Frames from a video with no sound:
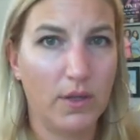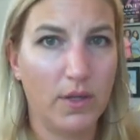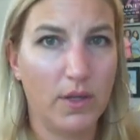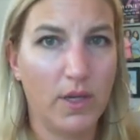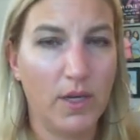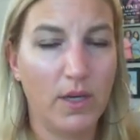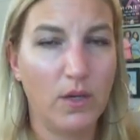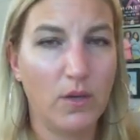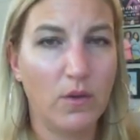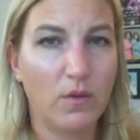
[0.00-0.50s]

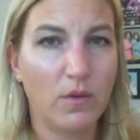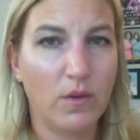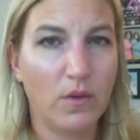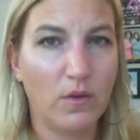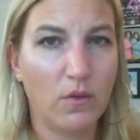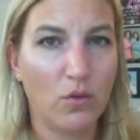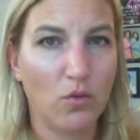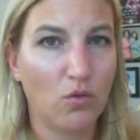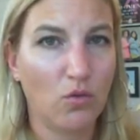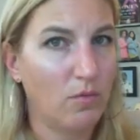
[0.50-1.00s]
in using
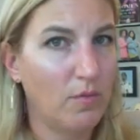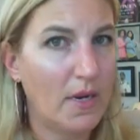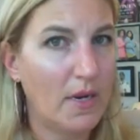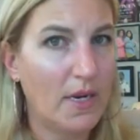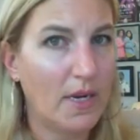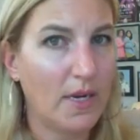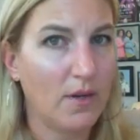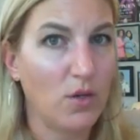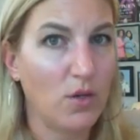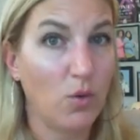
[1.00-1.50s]
social
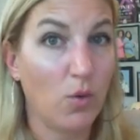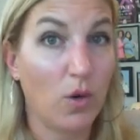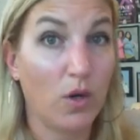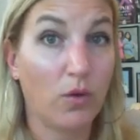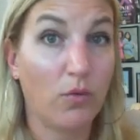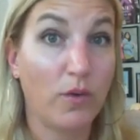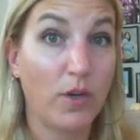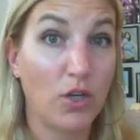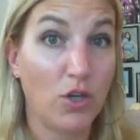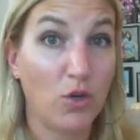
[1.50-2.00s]
media? Do you want
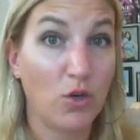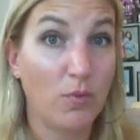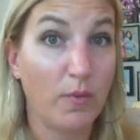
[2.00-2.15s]
to reach new